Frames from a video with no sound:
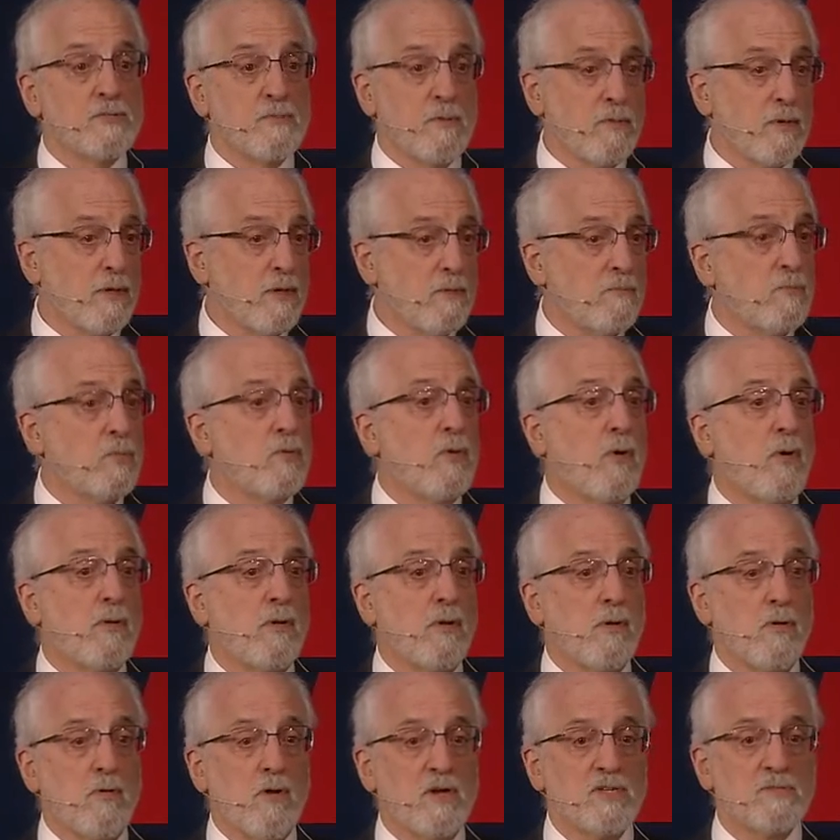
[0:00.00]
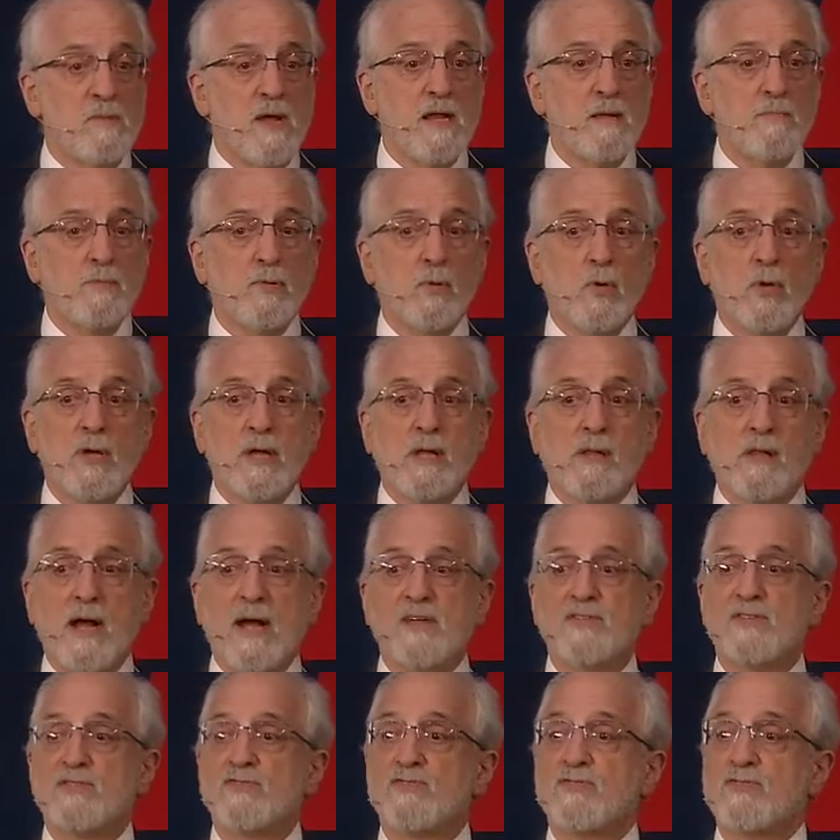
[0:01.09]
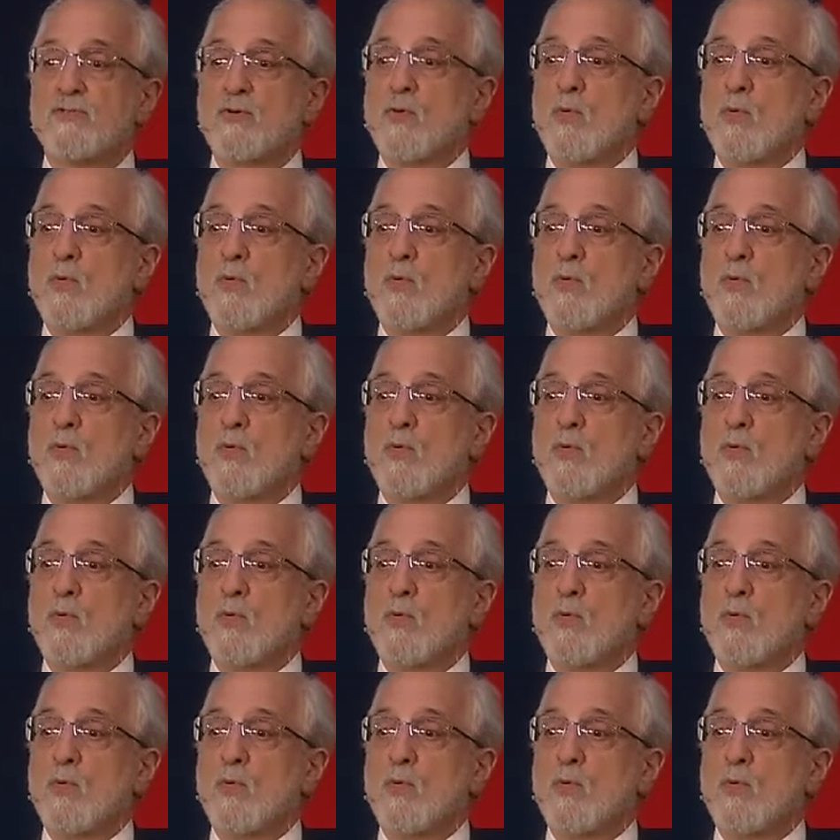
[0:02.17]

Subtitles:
but really all across many employee classes, to